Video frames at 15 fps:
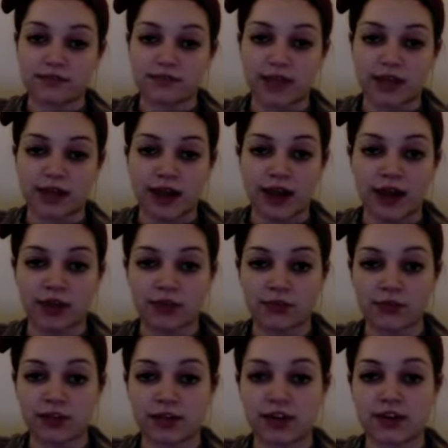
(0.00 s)
And now I'm
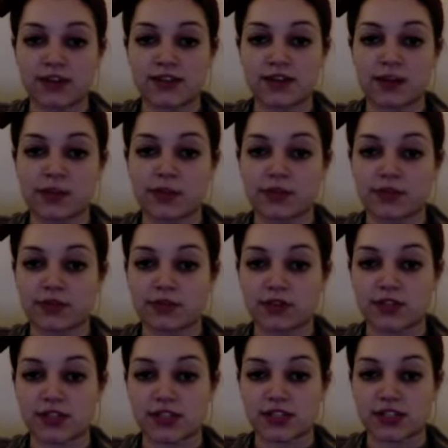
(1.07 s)
gonna Skype with
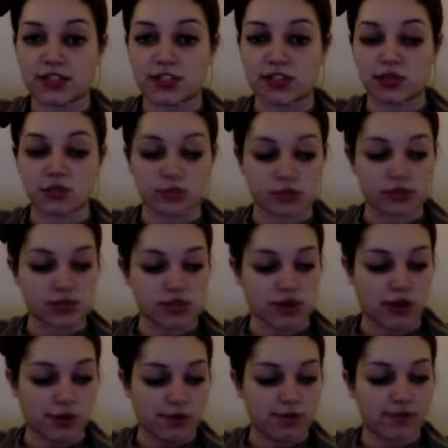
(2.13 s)
Kristen soon, so